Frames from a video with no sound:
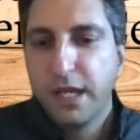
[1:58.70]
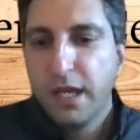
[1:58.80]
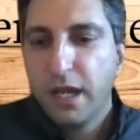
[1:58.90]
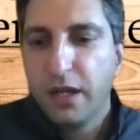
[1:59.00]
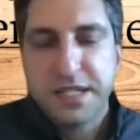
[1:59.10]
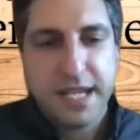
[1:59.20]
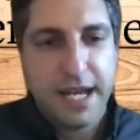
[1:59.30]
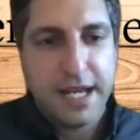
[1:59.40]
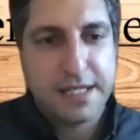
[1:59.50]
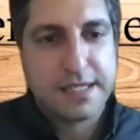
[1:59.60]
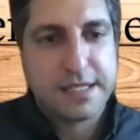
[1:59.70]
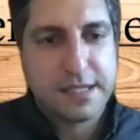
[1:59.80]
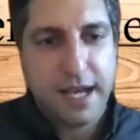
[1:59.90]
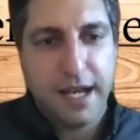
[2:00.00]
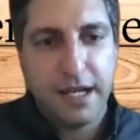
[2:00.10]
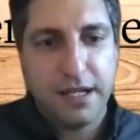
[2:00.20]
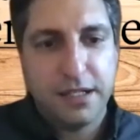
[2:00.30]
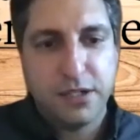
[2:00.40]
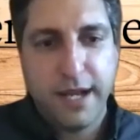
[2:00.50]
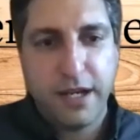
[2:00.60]
a good size
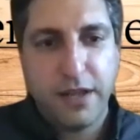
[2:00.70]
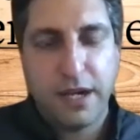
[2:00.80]
uh, turnout,